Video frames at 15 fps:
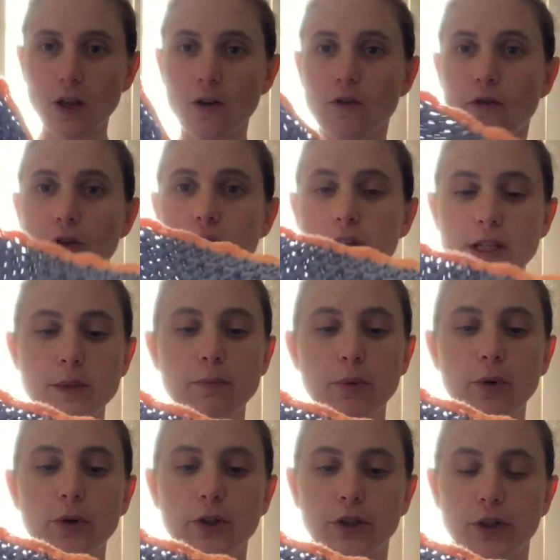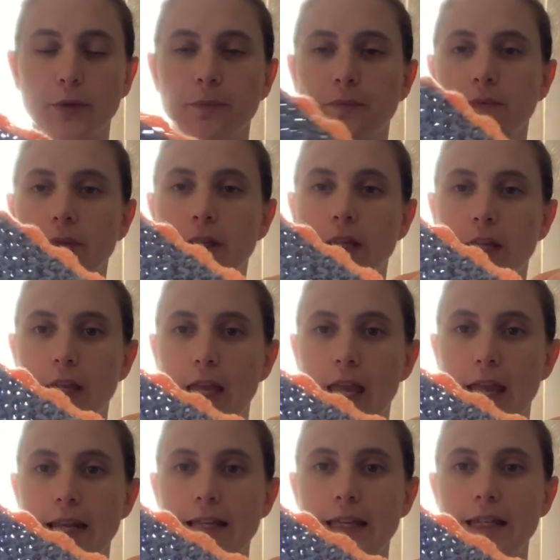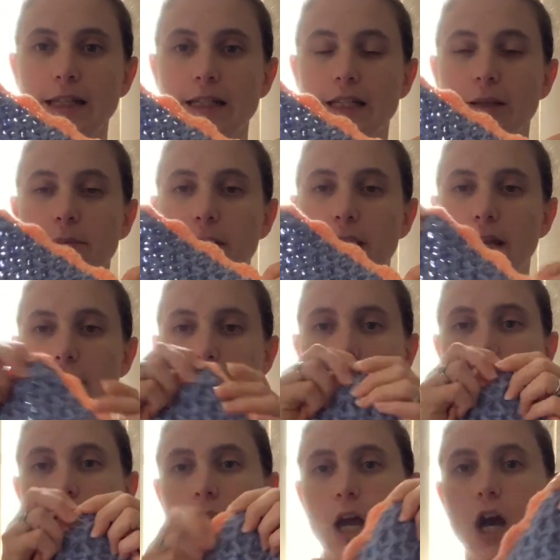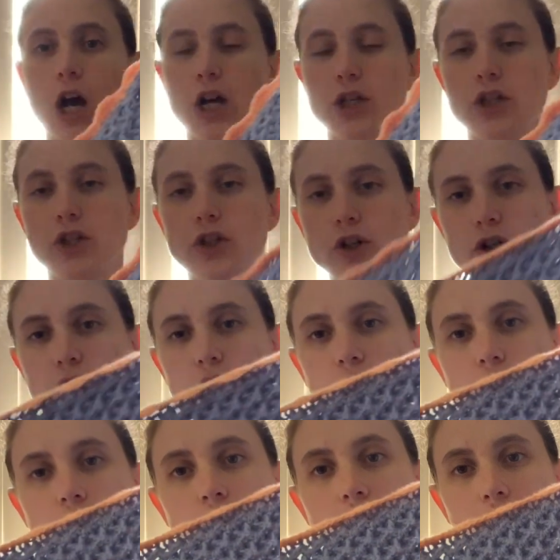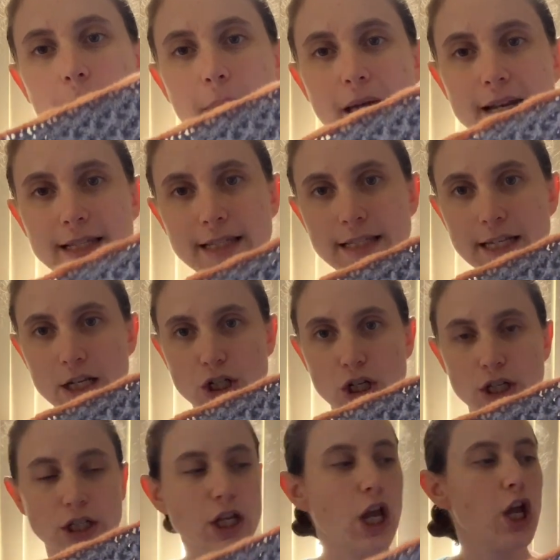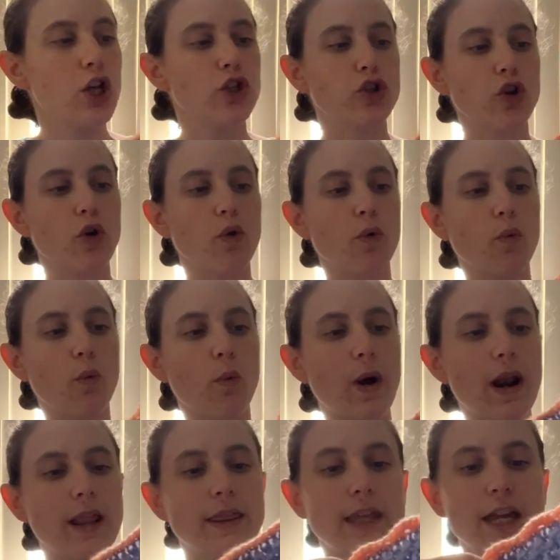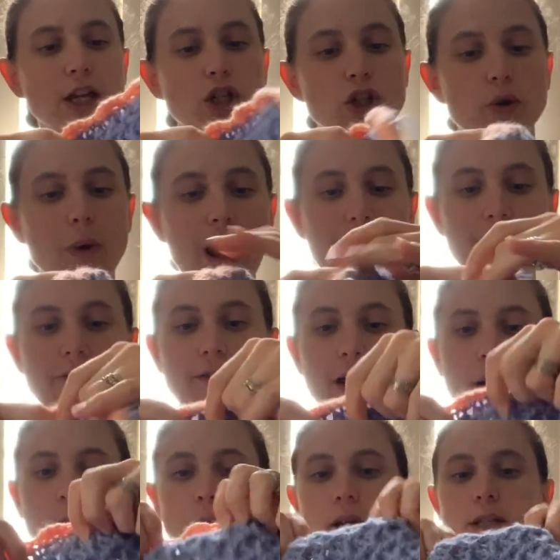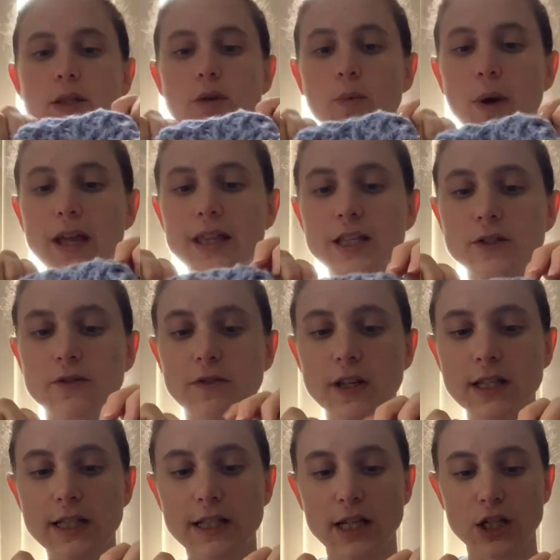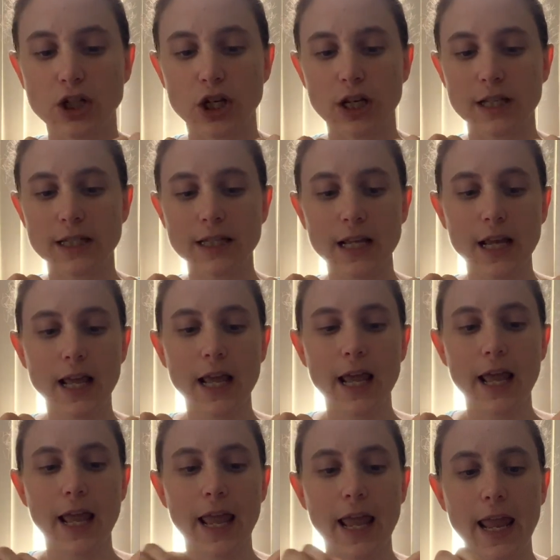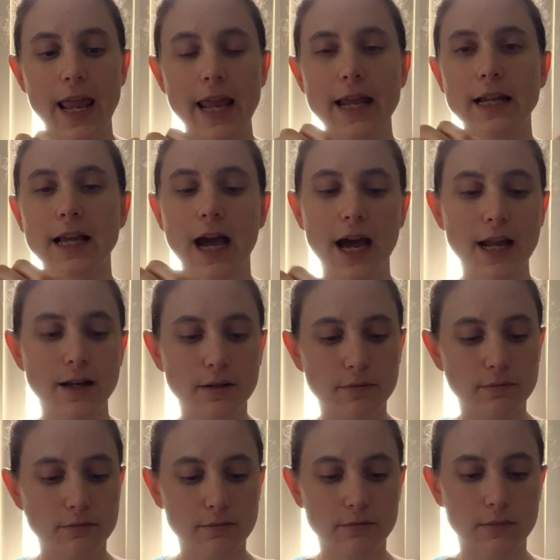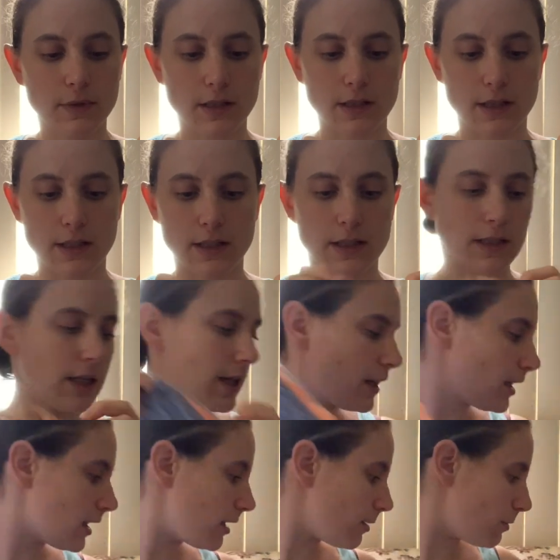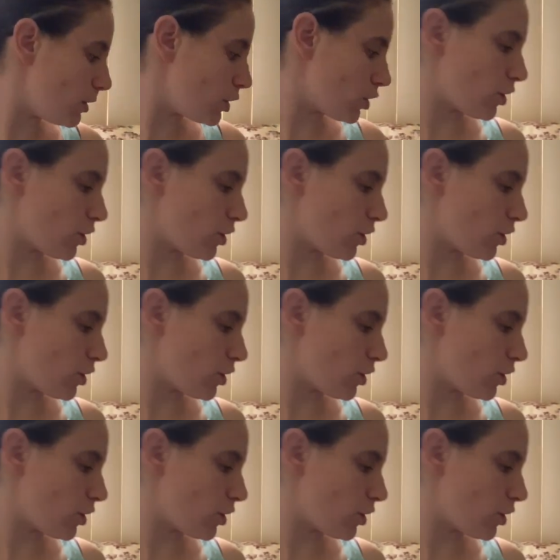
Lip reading: for this border, it needed to be a certain amount of stitches. So what the issue I found was the way this V-stitch is, it kind of, let me show